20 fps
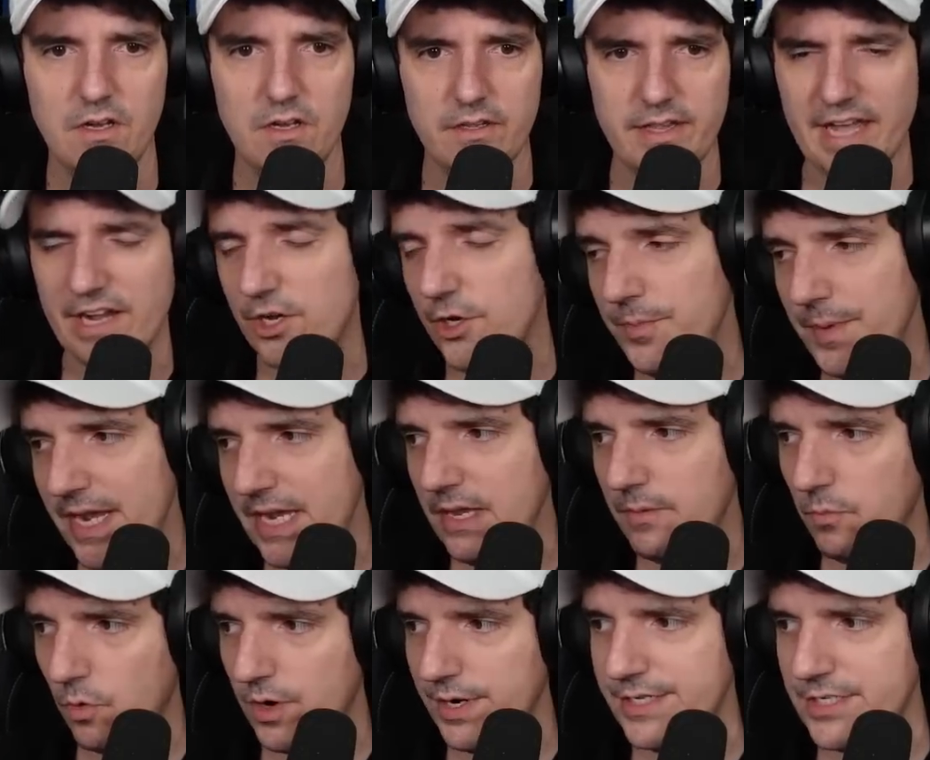That could make it
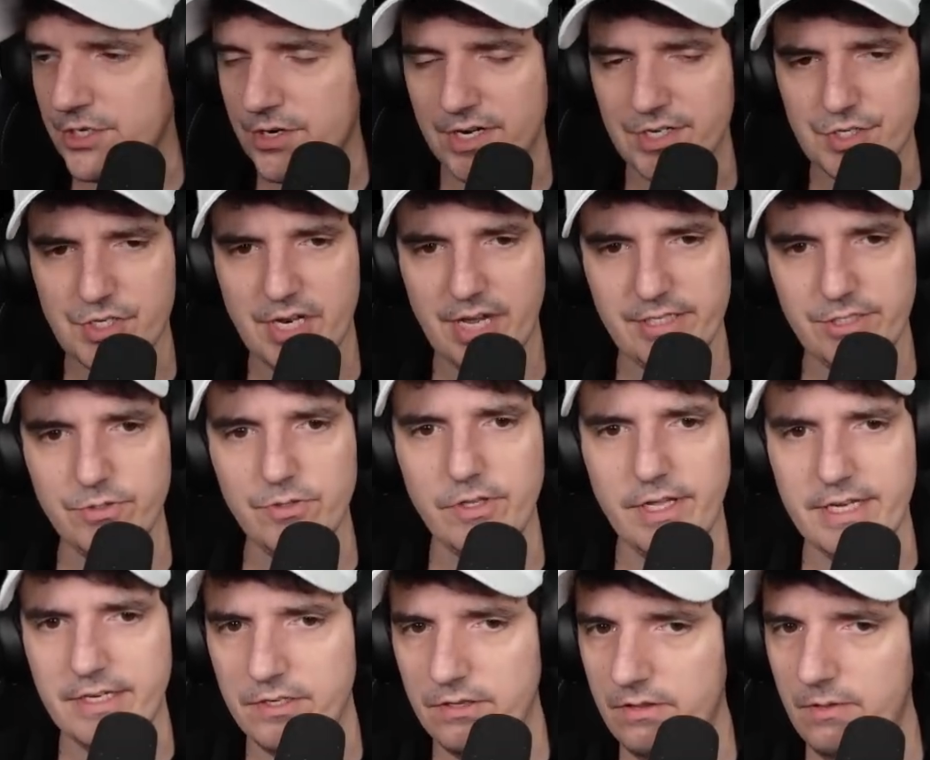more interesting. I do
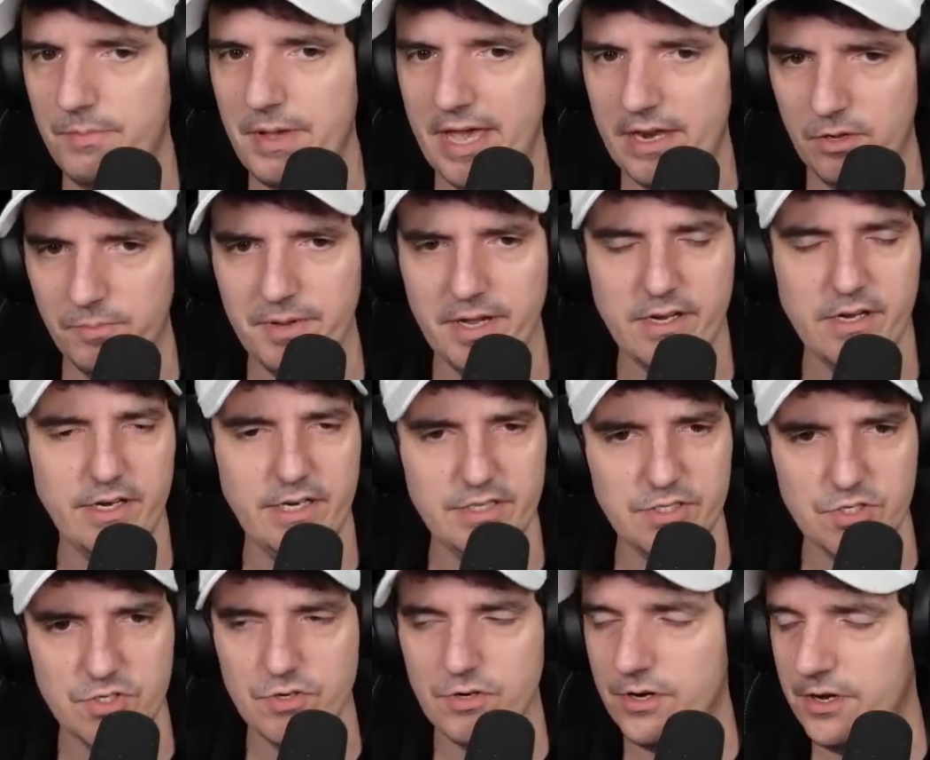like the battle mech
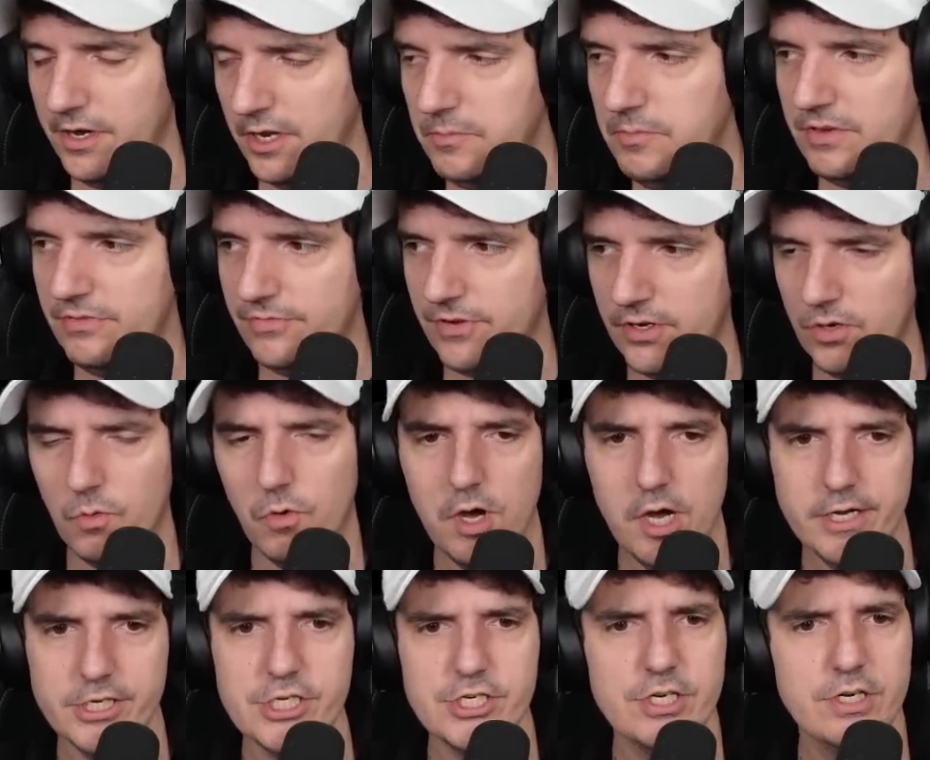against Zerg. It can be fun to
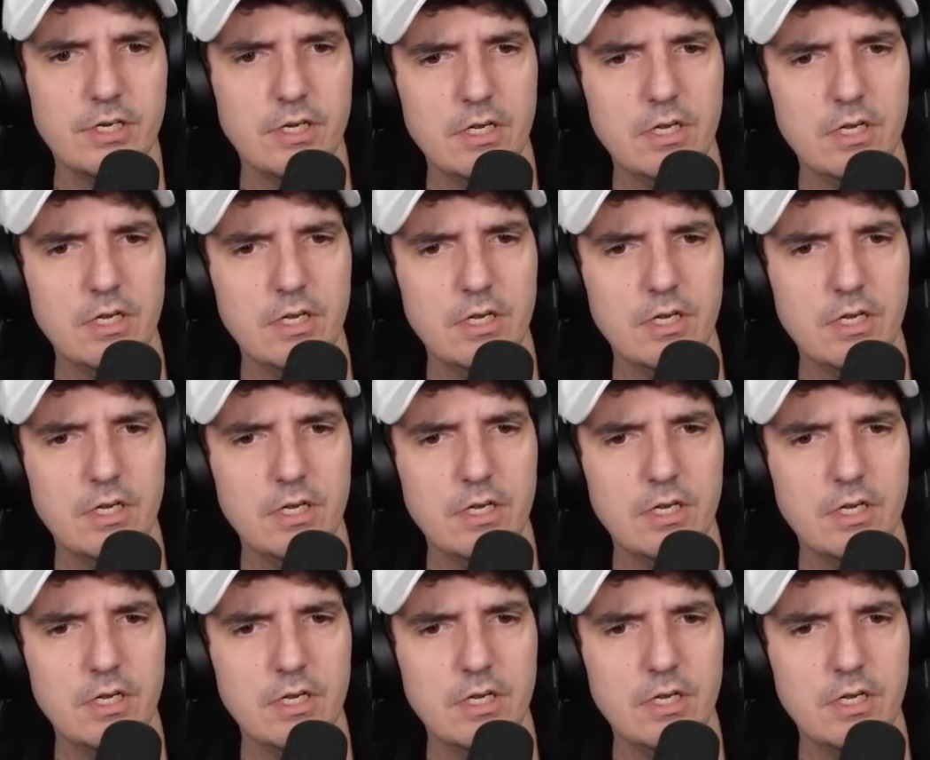watch.